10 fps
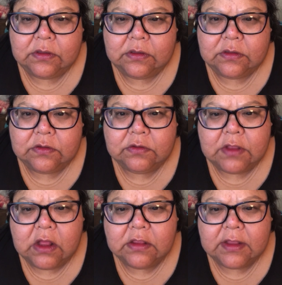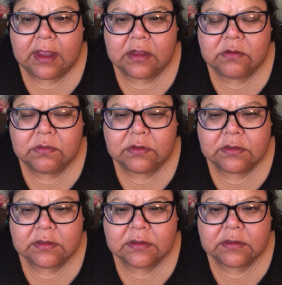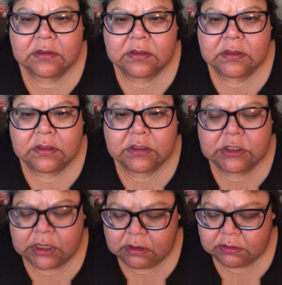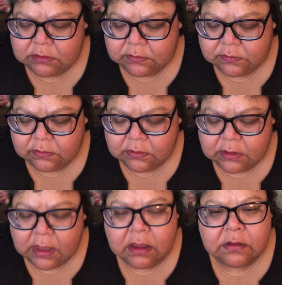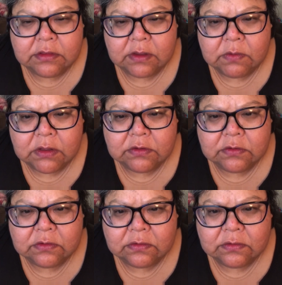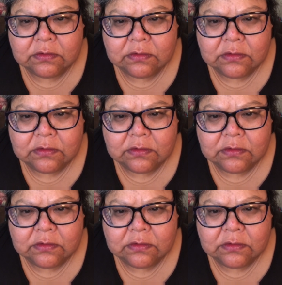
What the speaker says: so all the animals share in the circle how they want to